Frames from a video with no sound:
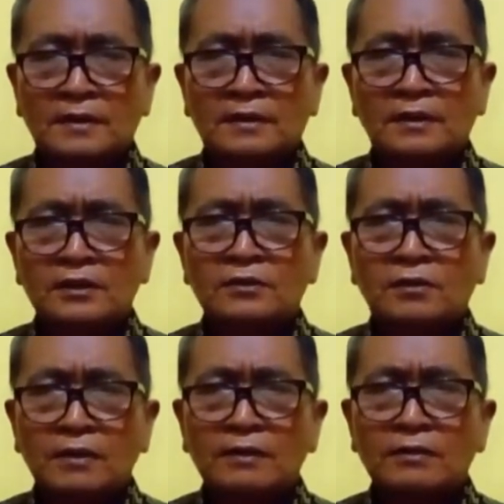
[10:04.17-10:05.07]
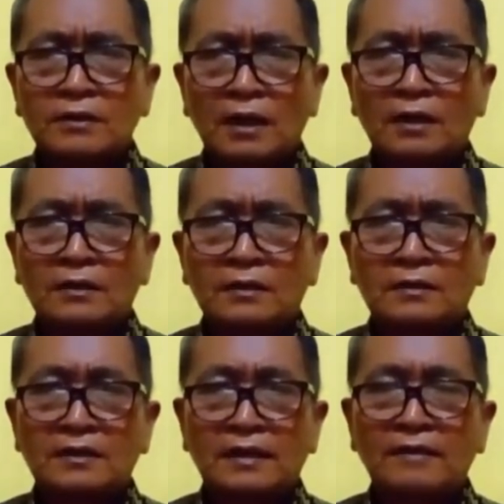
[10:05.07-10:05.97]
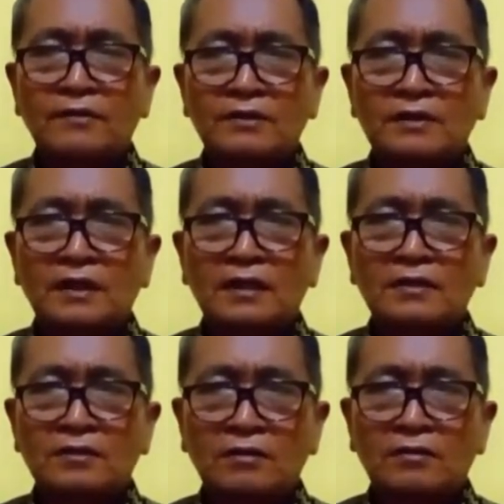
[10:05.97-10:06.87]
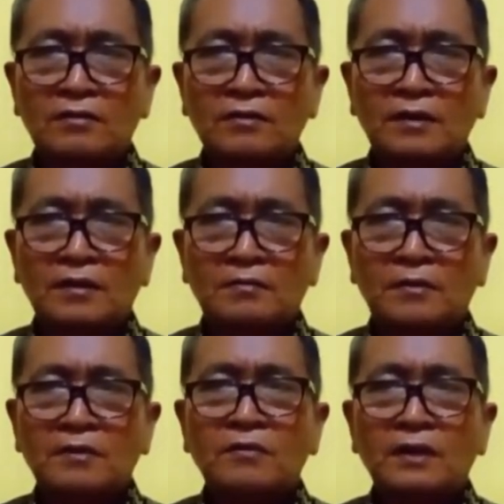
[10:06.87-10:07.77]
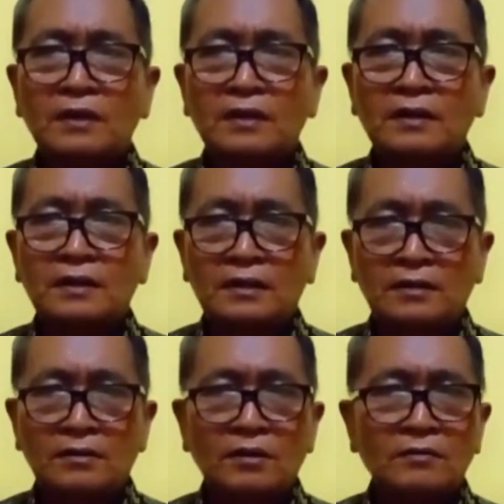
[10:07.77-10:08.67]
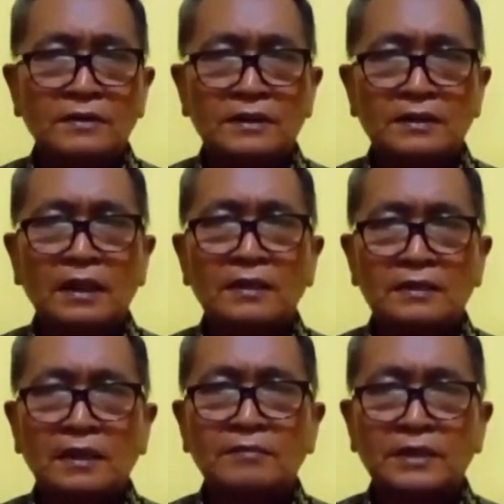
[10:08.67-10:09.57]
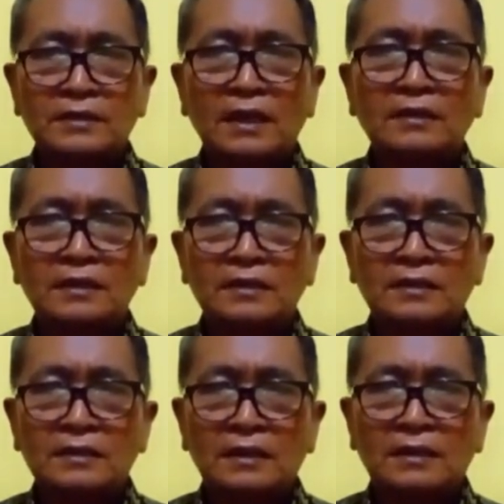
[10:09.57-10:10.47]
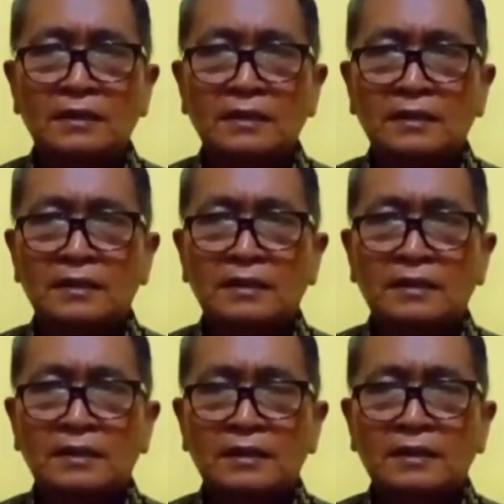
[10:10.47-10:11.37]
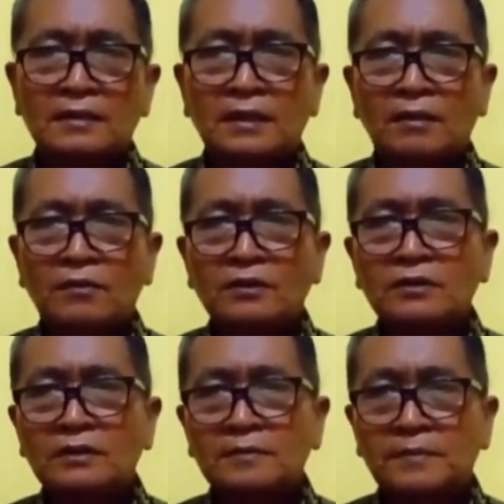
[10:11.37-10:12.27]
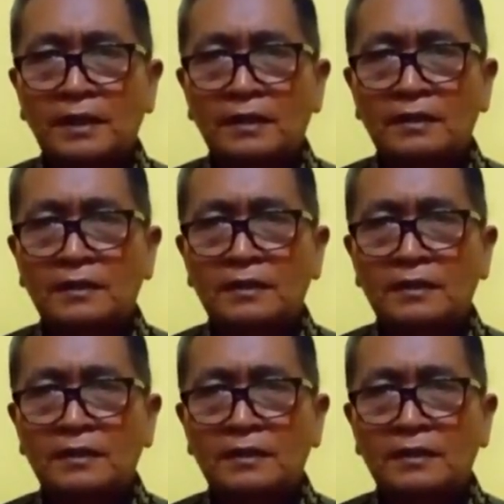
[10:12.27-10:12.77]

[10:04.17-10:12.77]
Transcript: Is it correct or not? If you say no, but why? You always say something like this. So what should it be?